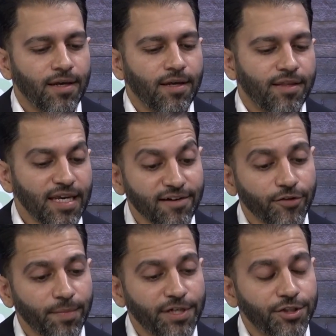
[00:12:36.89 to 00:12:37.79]
The
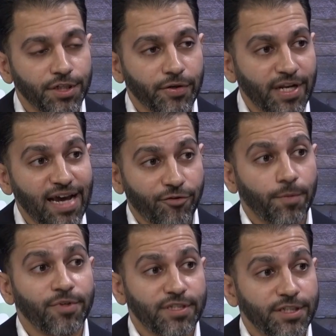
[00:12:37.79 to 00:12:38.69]
inflammation you get after a
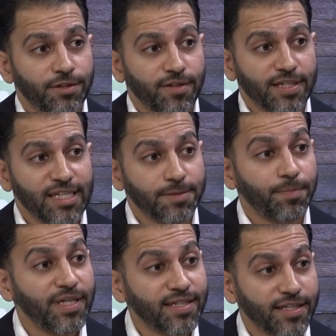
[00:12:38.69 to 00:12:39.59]
procedure like this
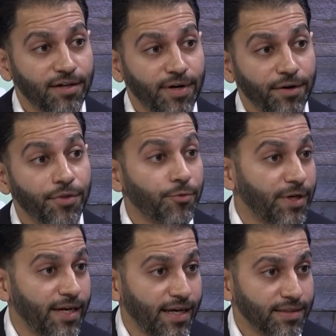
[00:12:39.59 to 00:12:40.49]
peaks at around
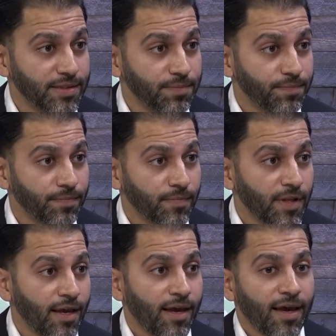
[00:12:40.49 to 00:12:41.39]
3 days. Okay.
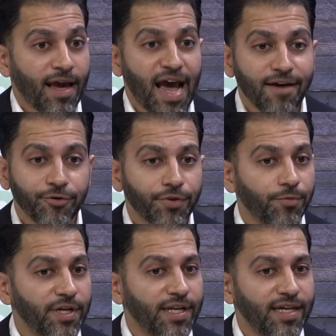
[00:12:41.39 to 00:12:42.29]
After
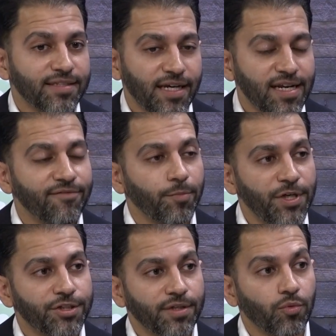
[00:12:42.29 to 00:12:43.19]
3 days, that
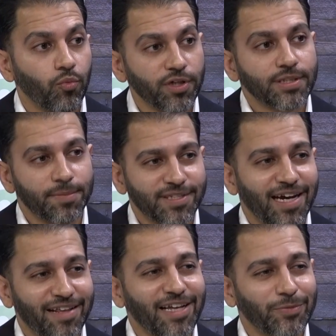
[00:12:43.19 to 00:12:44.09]
inflammation will
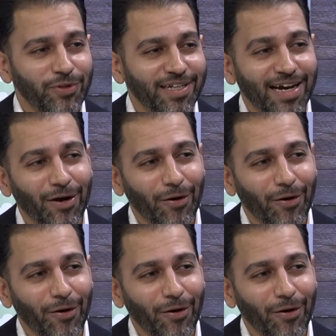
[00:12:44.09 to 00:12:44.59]
subside, and that's one thing I always.